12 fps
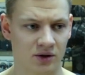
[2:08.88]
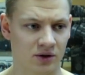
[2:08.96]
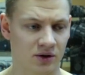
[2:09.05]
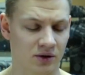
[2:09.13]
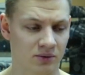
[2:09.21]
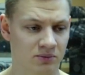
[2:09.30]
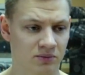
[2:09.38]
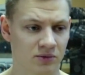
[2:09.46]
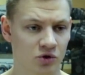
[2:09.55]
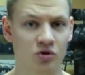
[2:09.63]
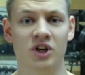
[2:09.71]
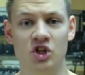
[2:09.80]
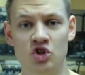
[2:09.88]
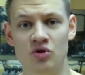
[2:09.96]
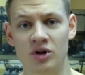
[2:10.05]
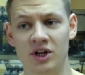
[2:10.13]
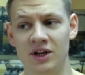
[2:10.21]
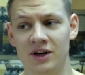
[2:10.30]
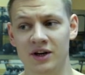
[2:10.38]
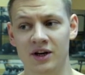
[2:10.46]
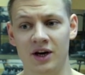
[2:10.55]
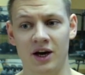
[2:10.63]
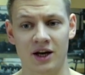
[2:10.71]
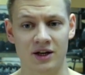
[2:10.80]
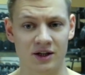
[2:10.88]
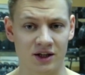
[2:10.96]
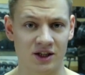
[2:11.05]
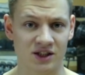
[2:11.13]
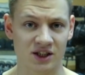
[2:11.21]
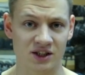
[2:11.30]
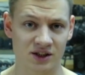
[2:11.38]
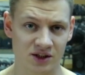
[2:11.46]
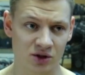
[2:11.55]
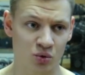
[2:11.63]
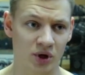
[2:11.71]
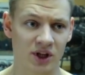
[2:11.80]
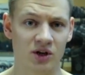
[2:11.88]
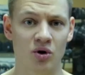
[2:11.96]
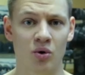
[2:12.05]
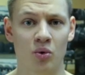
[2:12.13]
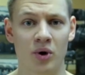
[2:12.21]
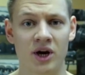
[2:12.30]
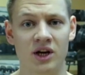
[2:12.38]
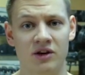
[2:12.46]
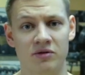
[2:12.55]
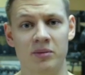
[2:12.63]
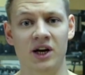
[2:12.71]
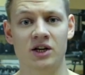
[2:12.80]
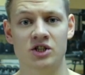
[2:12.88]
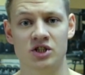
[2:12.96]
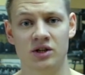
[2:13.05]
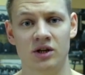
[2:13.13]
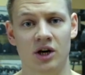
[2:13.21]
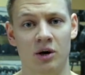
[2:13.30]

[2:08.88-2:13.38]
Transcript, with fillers: uh, to injury, and it can quickly go away if managed